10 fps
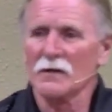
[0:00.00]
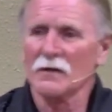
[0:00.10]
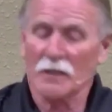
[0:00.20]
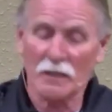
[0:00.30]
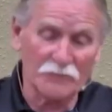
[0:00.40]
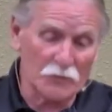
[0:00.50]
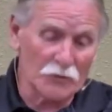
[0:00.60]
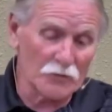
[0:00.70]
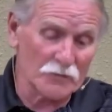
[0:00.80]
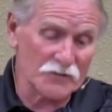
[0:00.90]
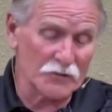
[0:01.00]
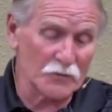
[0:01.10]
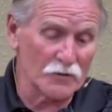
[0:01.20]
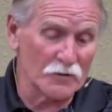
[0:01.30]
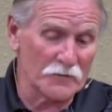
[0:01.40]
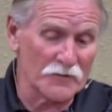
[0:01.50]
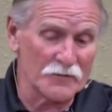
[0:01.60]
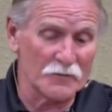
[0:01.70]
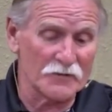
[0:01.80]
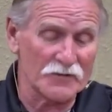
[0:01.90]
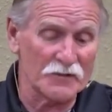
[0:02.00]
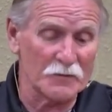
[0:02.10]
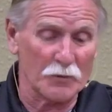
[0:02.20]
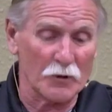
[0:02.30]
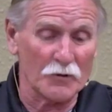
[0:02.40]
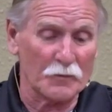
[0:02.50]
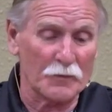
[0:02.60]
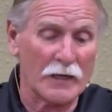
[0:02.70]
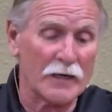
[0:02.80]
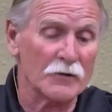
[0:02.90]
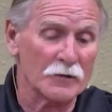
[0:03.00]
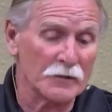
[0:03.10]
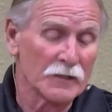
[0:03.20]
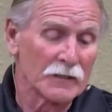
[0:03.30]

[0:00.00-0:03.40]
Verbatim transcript: And if you notice here, one of the things that we see in the part of the pattern,